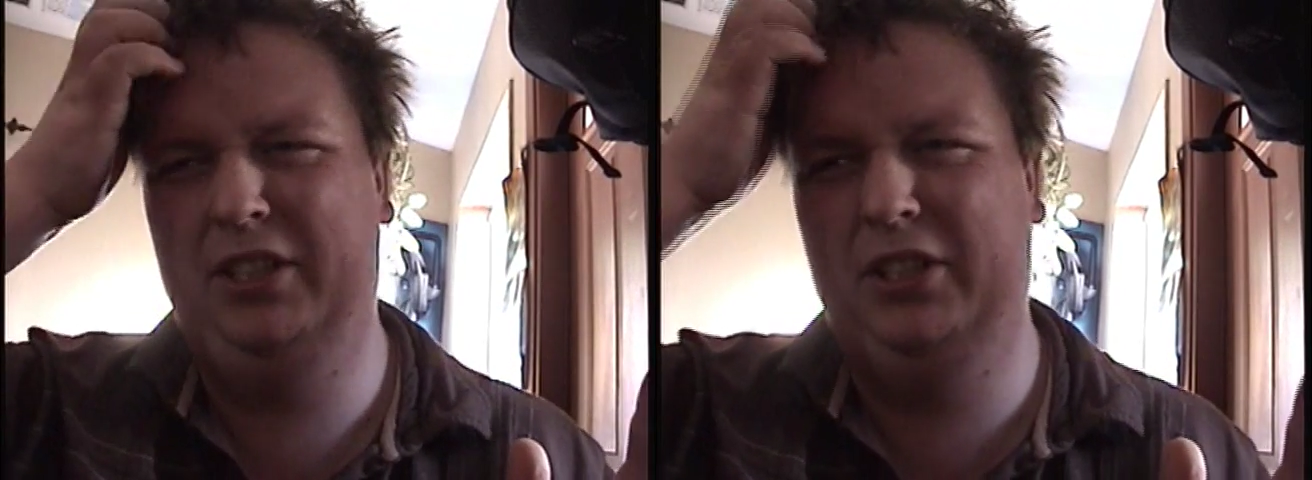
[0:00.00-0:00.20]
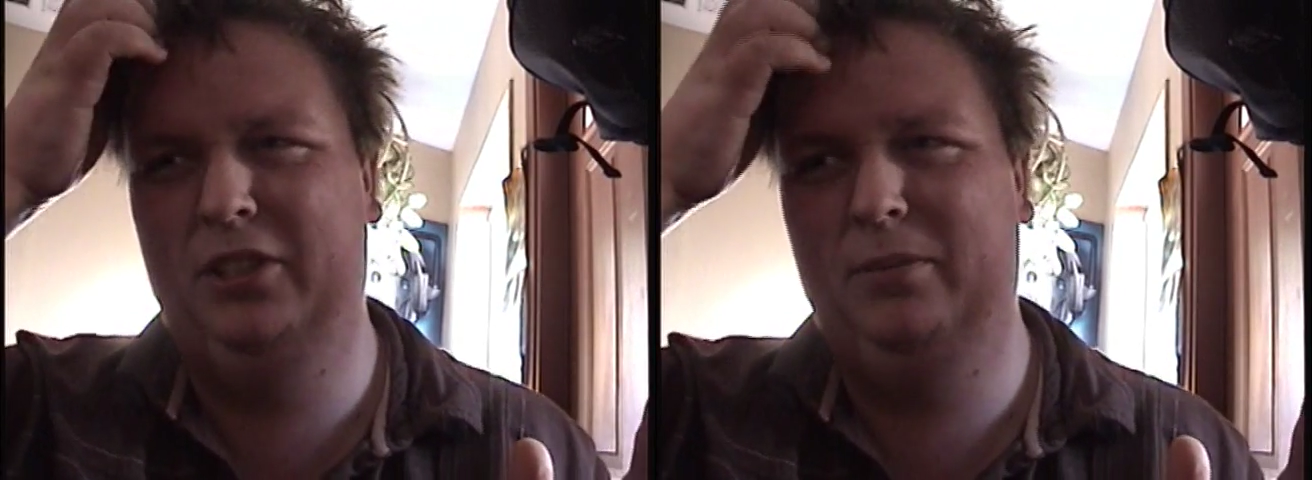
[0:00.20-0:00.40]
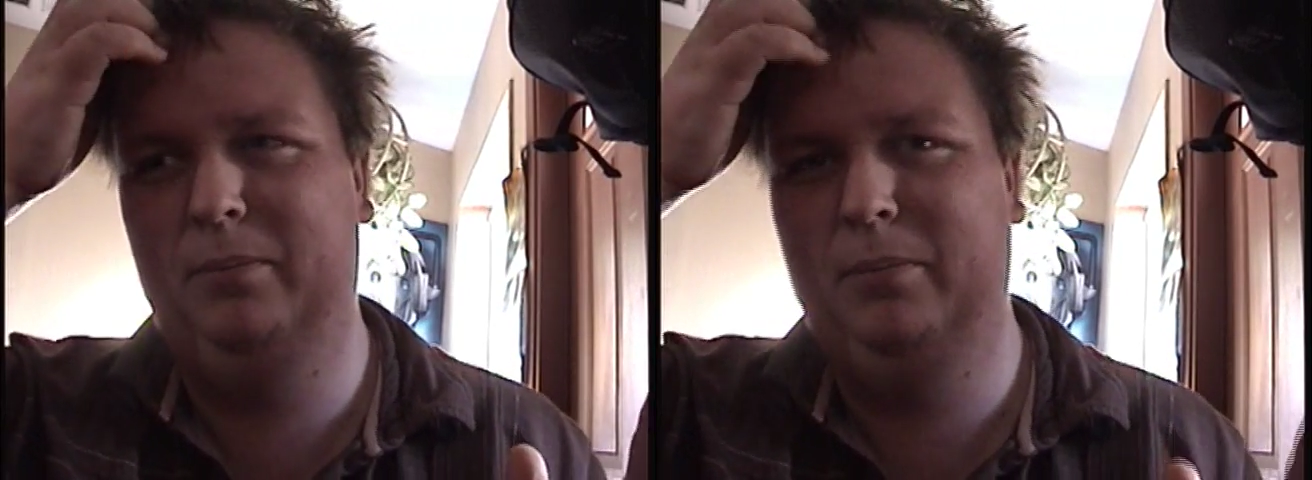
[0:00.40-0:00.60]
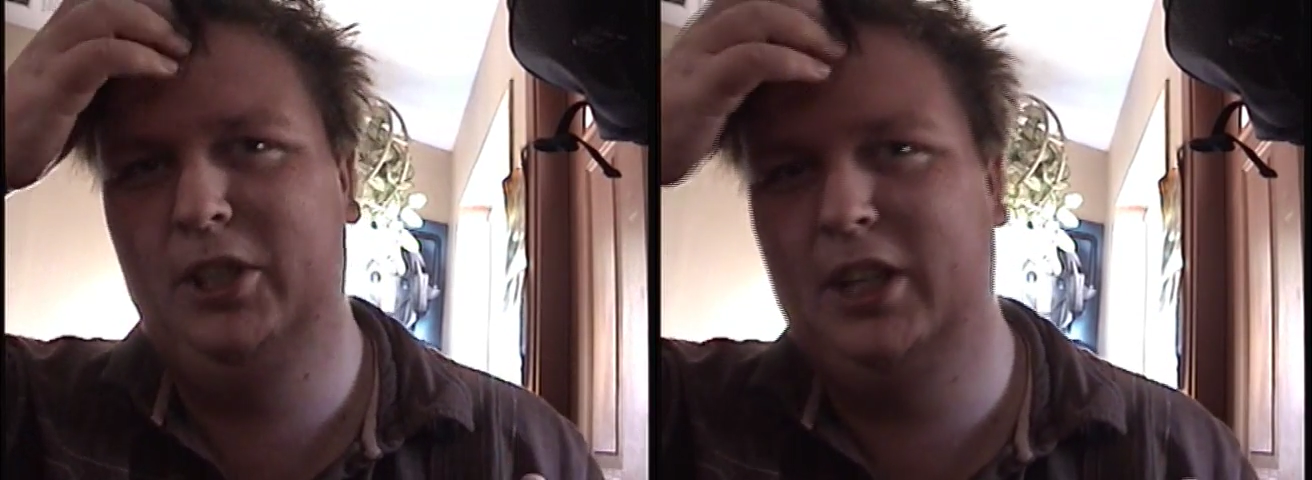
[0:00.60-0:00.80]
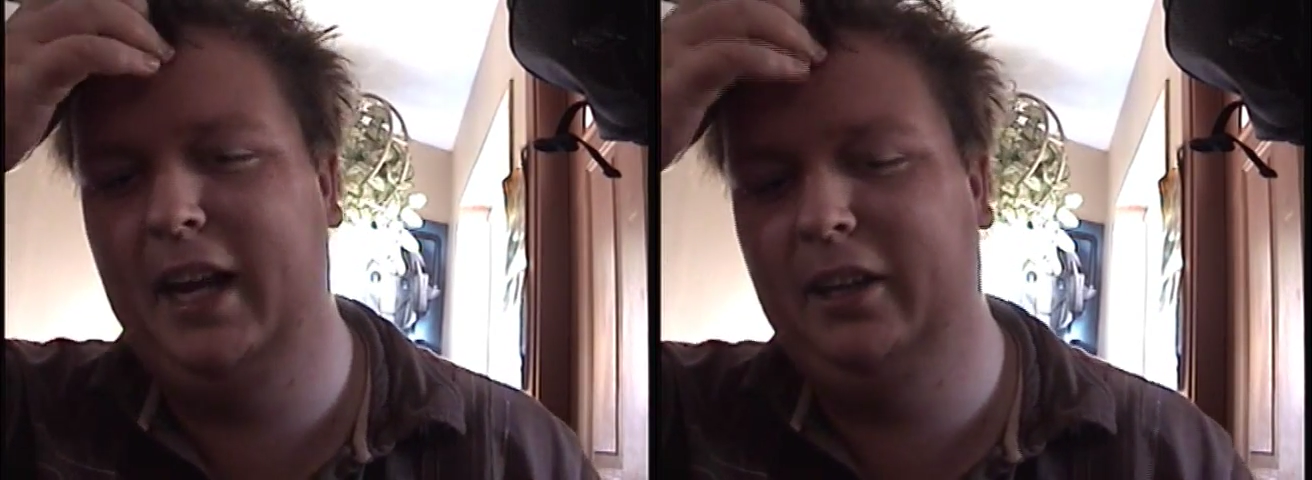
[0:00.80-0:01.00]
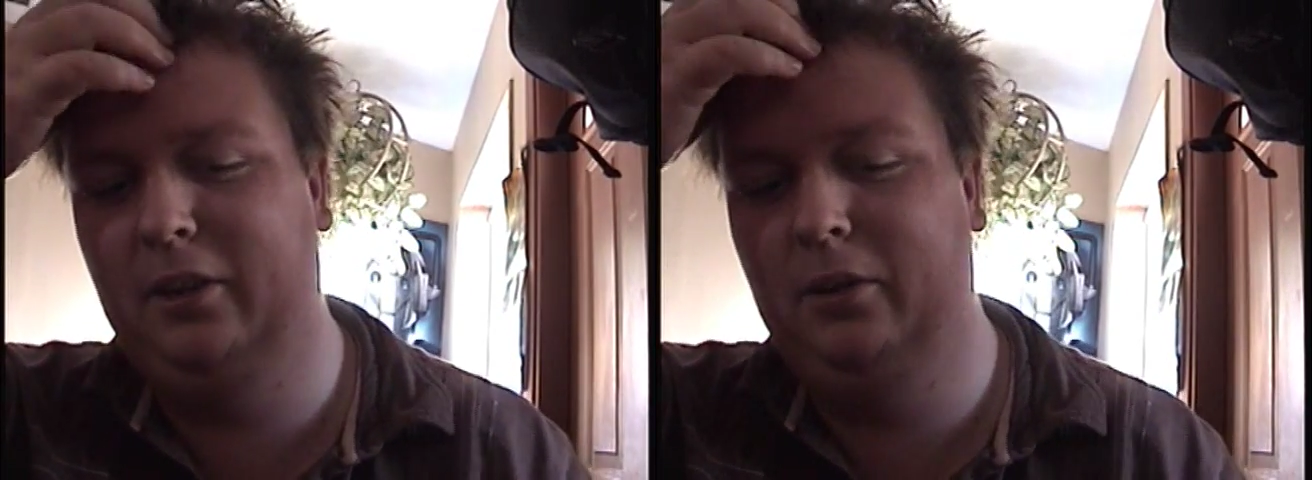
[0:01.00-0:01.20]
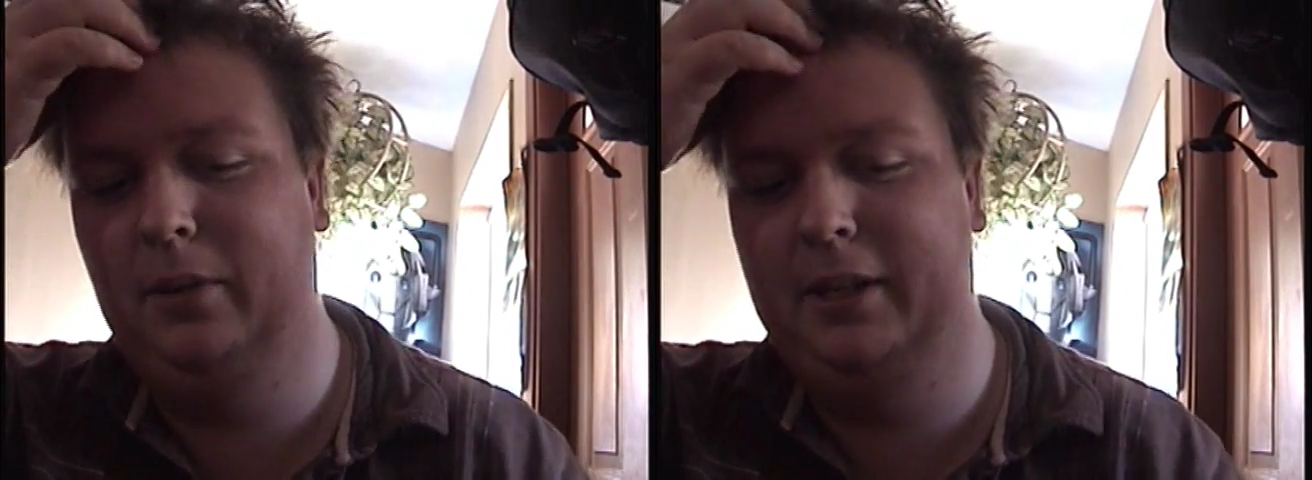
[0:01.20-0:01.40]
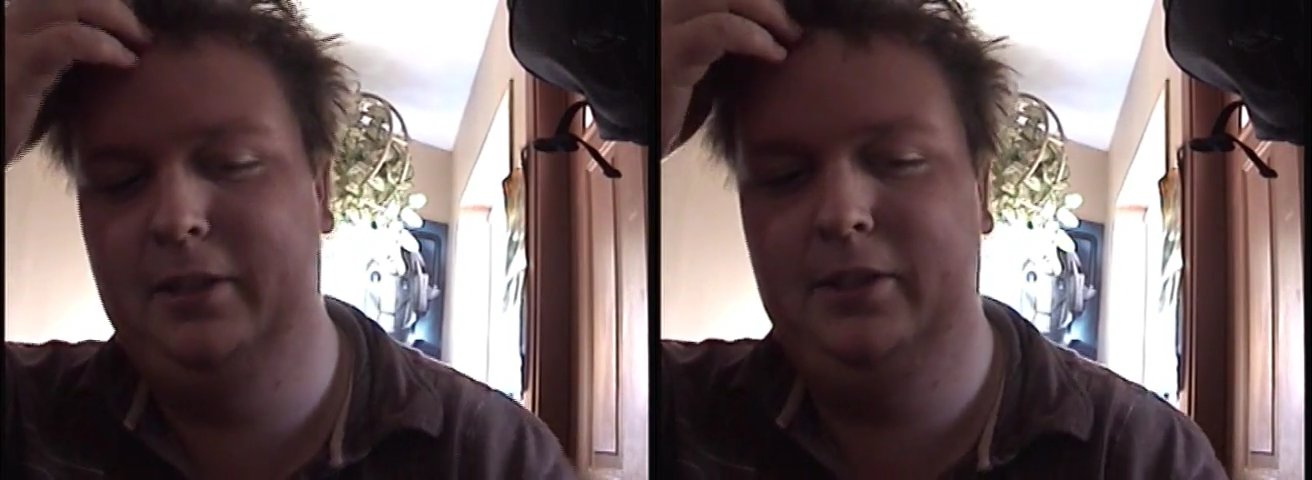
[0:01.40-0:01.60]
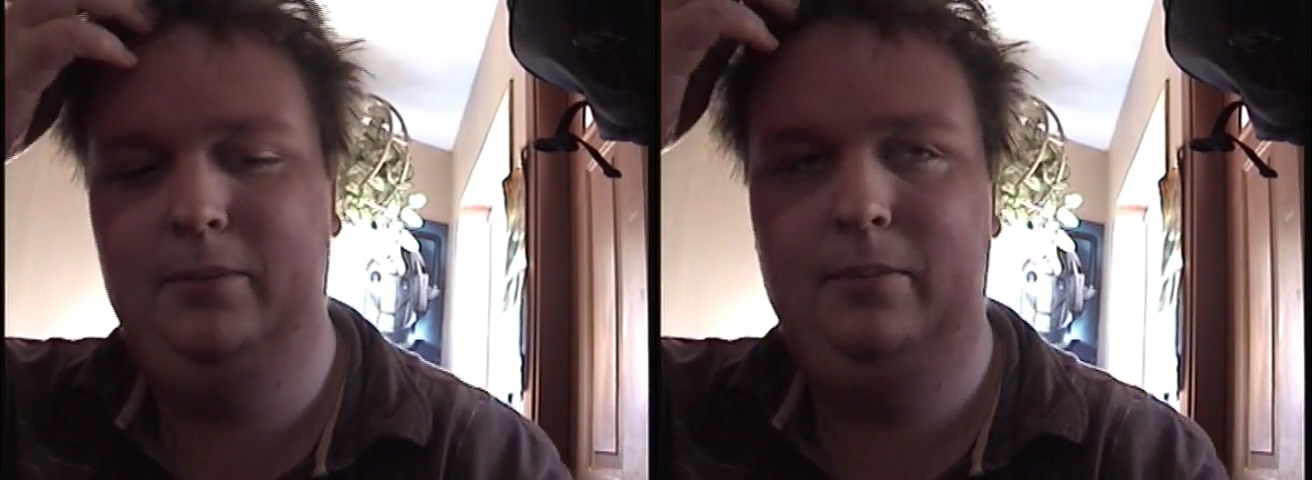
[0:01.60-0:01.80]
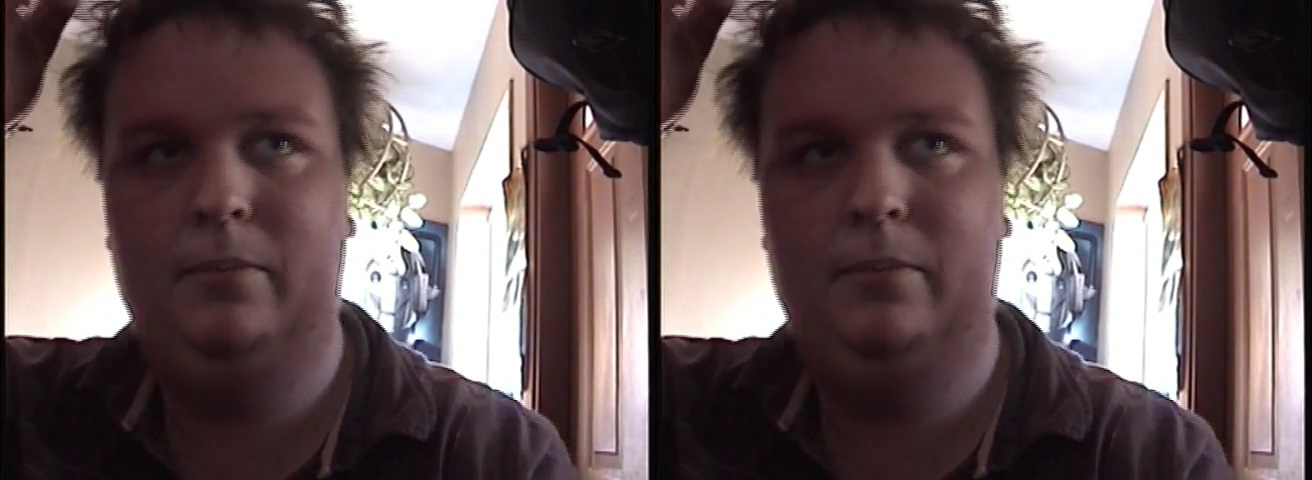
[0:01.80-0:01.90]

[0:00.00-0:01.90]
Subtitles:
just shallow and